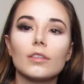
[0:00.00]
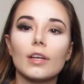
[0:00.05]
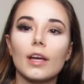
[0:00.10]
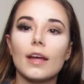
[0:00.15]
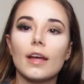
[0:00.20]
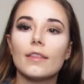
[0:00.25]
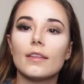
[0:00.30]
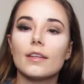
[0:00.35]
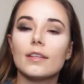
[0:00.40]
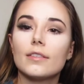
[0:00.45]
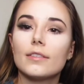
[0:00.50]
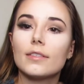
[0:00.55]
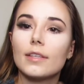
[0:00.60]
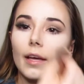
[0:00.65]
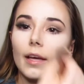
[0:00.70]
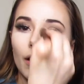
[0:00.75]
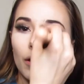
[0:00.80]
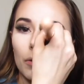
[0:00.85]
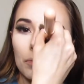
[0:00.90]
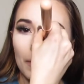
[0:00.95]
and then
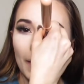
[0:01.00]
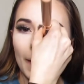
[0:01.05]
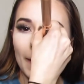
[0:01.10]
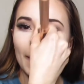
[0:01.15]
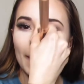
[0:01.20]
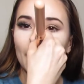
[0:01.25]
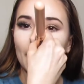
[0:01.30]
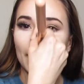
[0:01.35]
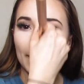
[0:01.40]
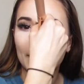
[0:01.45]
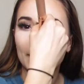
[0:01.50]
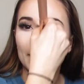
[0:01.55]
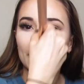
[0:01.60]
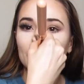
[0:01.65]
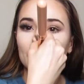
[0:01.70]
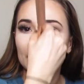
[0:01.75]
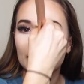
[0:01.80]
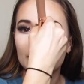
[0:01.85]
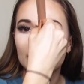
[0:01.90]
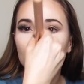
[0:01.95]
down my
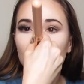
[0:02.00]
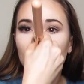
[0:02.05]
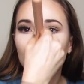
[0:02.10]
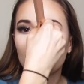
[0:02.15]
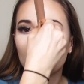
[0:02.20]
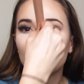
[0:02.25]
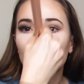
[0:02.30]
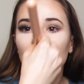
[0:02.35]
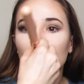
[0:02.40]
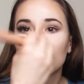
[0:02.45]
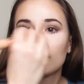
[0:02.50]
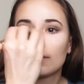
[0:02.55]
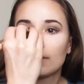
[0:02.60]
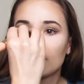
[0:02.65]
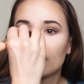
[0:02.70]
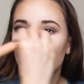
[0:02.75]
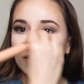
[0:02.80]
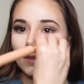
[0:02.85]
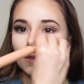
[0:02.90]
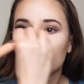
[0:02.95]
nose,
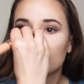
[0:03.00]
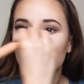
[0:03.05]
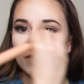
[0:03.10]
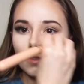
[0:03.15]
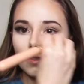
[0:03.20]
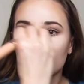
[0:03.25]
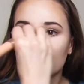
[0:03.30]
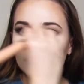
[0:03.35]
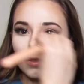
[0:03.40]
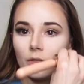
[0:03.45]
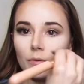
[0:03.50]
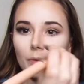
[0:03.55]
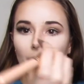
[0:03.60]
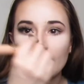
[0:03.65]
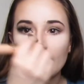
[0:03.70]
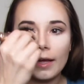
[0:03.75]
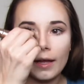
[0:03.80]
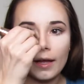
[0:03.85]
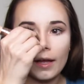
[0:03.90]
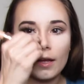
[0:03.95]
just so we
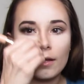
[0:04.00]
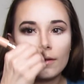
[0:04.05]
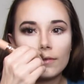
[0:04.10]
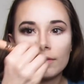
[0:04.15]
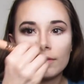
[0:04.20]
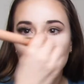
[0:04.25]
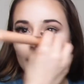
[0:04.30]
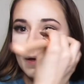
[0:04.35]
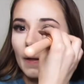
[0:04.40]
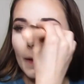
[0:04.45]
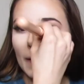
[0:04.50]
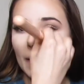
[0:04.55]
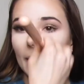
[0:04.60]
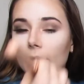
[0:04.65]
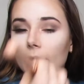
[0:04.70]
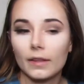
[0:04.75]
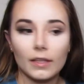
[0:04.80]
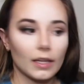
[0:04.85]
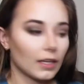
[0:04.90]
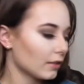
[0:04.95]
have
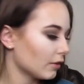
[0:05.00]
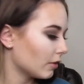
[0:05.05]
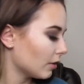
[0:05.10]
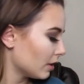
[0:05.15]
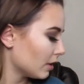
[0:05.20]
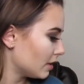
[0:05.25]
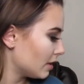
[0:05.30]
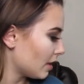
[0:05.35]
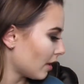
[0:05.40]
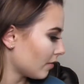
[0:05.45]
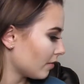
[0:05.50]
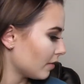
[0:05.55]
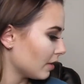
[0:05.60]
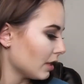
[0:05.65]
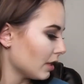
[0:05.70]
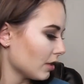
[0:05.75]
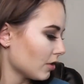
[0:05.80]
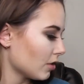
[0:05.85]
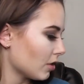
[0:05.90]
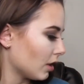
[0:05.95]
that good
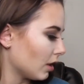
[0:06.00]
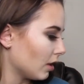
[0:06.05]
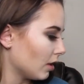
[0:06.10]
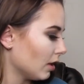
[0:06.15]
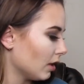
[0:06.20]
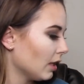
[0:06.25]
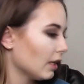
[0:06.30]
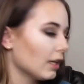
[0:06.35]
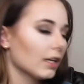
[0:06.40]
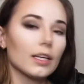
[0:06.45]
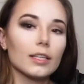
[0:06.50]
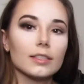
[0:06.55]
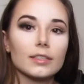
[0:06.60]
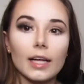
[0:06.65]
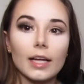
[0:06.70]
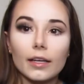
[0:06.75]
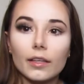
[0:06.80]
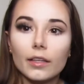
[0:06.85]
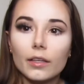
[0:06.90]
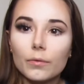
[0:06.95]
definition,
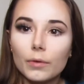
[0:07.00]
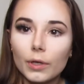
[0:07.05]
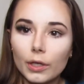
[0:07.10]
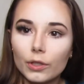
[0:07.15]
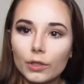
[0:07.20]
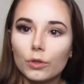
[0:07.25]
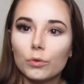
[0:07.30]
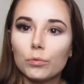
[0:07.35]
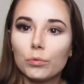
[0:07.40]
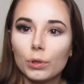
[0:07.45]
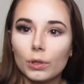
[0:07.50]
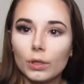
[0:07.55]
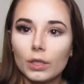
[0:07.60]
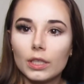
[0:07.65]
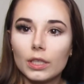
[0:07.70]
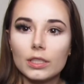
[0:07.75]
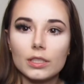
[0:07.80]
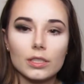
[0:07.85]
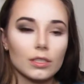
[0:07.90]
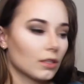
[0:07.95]
exactly where you
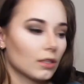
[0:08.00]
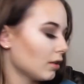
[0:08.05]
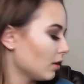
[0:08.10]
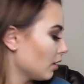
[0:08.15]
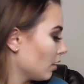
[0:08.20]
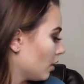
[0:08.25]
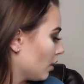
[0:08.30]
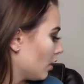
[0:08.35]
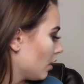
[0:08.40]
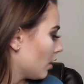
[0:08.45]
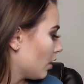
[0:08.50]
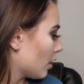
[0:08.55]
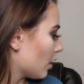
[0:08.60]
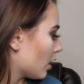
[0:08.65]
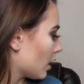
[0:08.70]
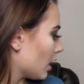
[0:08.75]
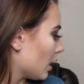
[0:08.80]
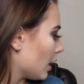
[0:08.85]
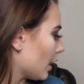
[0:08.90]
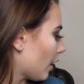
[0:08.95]
put
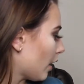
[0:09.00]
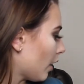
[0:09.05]
the,